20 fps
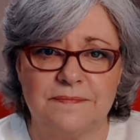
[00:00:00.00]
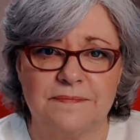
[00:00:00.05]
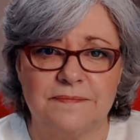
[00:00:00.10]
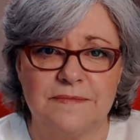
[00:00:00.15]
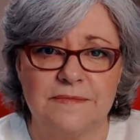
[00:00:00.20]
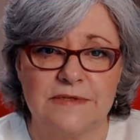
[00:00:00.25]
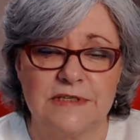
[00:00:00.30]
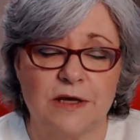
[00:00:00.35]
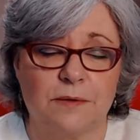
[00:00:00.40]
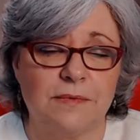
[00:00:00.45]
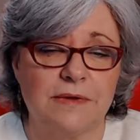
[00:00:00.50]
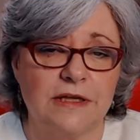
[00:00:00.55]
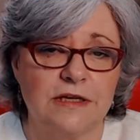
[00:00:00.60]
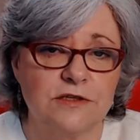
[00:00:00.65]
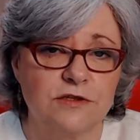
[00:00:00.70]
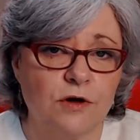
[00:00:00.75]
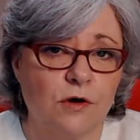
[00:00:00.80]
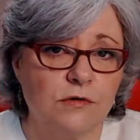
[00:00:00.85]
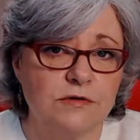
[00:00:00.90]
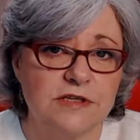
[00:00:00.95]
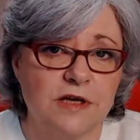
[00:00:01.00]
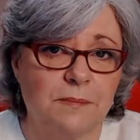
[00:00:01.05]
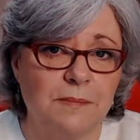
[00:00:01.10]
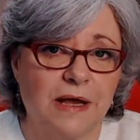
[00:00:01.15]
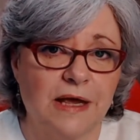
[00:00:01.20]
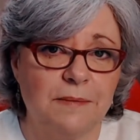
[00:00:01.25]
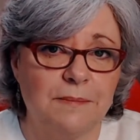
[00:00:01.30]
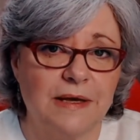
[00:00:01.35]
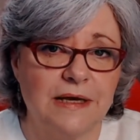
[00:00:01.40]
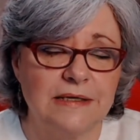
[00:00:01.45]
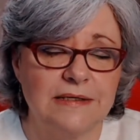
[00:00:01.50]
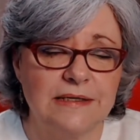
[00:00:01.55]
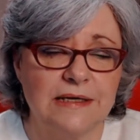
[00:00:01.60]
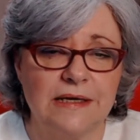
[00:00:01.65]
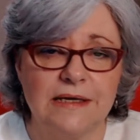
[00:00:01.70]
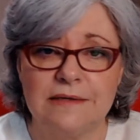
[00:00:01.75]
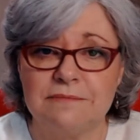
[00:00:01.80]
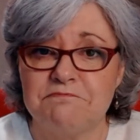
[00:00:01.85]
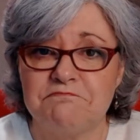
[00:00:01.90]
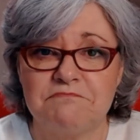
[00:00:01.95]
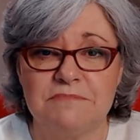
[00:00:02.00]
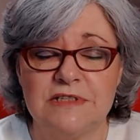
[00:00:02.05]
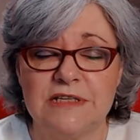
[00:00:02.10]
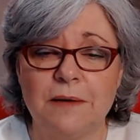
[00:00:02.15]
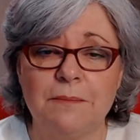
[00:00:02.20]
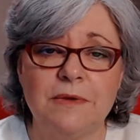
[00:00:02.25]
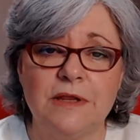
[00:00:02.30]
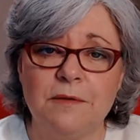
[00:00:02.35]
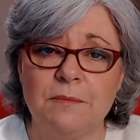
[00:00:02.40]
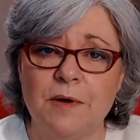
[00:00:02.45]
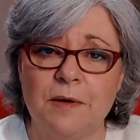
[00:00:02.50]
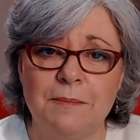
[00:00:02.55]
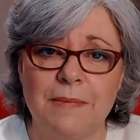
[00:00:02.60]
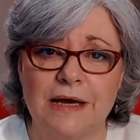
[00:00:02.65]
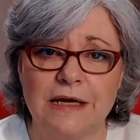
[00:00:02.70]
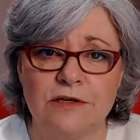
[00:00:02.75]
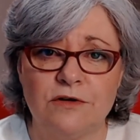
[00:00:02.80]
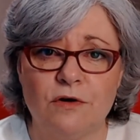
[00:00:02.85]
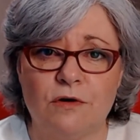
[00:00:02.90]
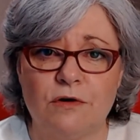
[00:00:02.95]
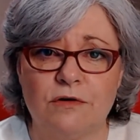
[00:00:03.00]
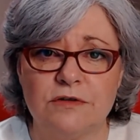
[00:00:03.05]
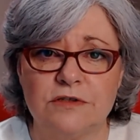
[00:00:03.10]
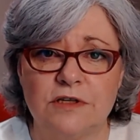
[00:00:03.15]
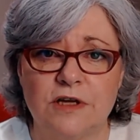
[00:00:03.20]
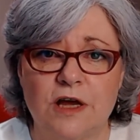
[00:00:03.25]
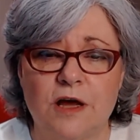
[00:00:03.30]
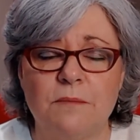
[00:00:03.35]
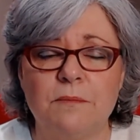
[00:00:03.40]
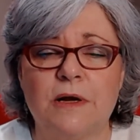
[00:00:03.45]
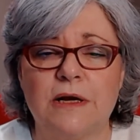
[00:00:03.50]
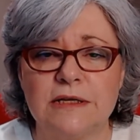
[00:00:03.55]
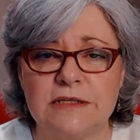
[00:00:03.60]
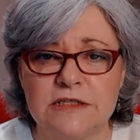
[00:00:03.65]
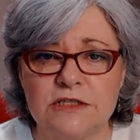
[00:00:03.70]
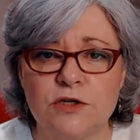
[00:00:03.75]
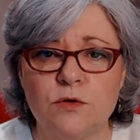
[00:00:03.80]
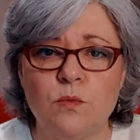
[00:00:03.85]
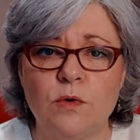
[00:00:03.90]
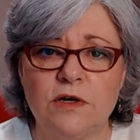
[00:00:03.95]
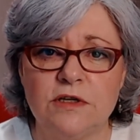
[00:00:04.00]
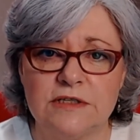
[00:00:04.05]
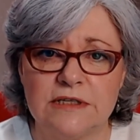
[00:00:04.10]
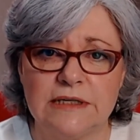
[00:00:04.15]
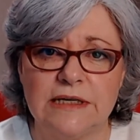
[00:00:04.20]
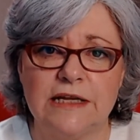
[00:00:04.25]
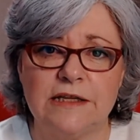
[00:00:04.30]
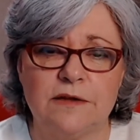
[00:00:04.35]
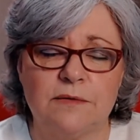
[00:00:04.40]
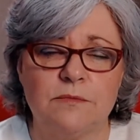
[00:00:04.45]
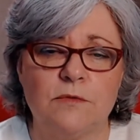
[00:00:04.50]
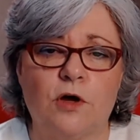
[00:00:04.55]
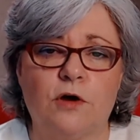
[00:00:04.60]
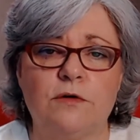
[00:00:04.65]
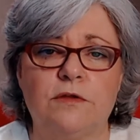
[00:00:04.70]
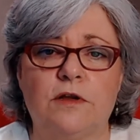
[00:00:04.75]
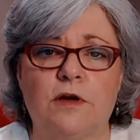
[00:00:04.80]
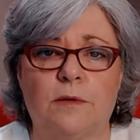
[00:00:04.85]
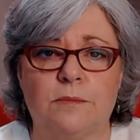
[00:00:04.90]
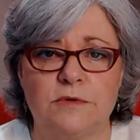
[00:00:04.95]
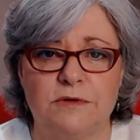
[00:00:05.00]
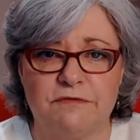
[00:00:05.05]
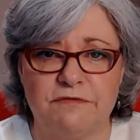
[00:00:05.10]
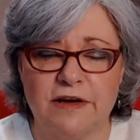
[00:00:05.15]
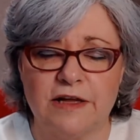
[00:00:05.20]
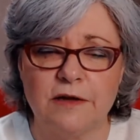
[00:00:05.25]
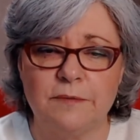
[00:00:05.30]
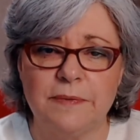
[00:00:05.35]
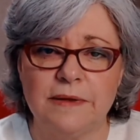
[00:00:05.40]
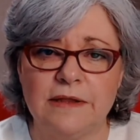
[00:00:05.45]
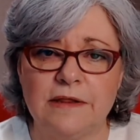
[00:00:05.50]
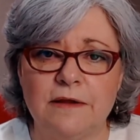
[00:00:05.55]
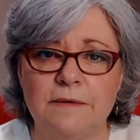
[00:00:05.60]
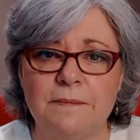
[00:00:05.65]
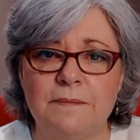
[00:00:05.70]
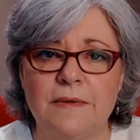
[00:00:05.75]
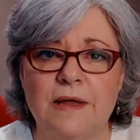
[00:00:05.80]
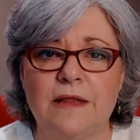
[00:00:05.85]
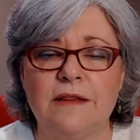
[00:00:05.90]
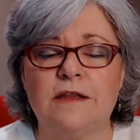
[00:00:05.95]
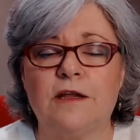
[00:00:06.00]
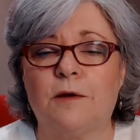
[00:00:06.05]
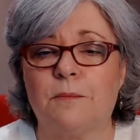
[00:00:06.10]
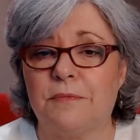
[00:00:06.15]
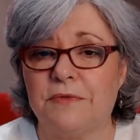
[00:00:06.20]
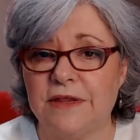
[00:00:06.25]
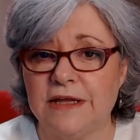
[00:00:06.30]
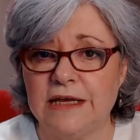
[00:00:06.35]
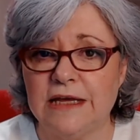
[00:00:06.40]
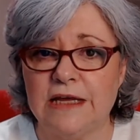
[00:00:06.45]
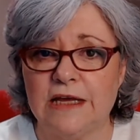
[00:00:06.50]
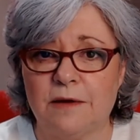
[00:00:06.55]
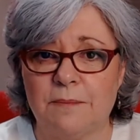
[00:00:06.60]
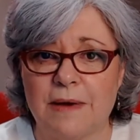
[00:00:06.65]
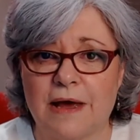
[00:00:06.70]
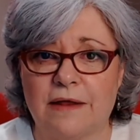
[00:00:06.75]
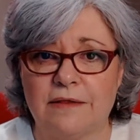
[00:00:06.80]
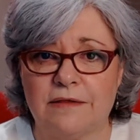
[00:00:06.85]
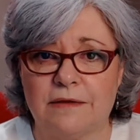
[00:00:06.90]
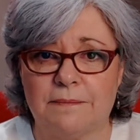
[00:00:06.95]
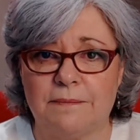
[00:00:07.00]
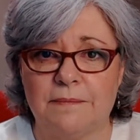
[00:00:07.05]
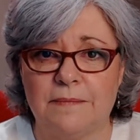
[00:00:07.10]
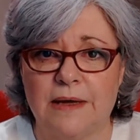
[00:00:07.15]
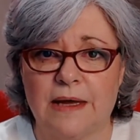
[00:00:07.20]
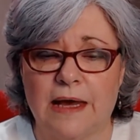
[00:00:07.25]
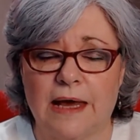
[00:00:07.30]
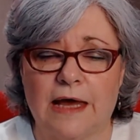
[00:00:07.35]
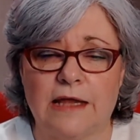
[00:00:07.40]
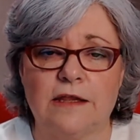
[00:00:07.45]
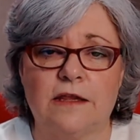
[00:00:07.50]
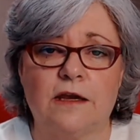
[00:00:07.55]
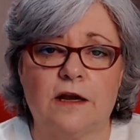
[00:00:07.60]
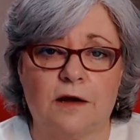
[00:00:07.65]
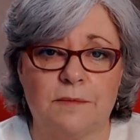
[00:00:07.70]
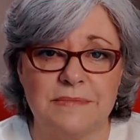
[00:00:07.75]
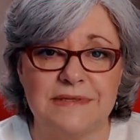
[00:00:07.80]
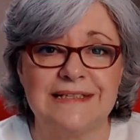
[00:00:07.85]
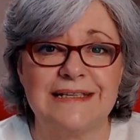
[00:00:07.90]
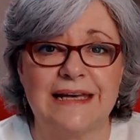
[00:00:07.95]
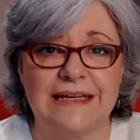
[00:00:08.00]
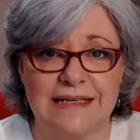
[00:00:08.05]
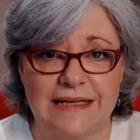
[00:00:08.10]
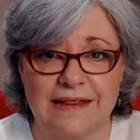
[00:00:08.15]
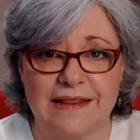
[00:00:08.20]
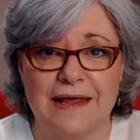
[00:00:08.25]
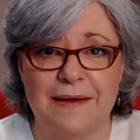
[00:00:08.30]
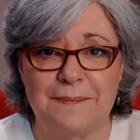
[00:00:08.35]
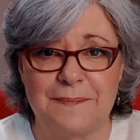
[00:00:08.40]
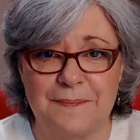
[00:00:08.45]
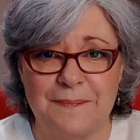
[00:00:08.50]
Some of these goals I may meet, some of them I may not, but I still wanted to let them know that I'm developing them, that I'm thinking about them, and that I'm setting them.